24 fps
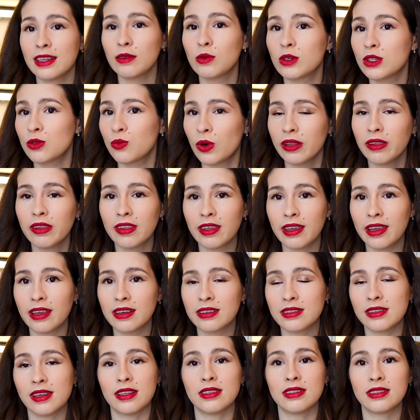that was one
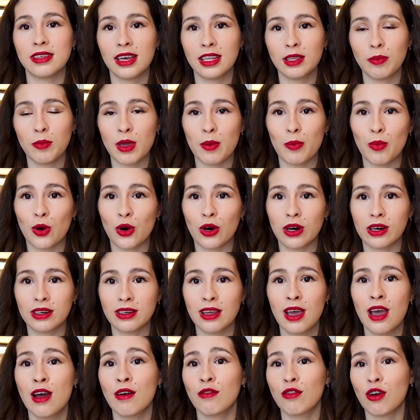thing that set me
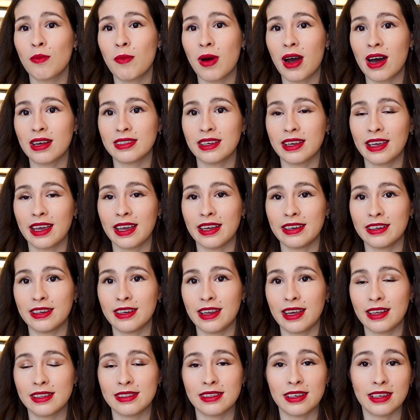apart from other
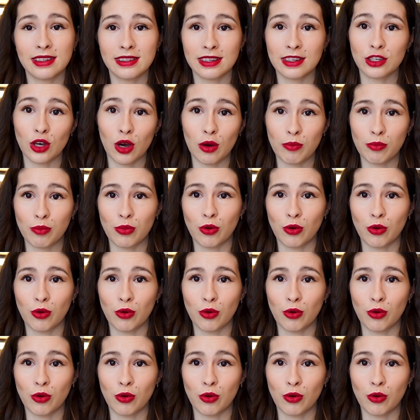candidates in the job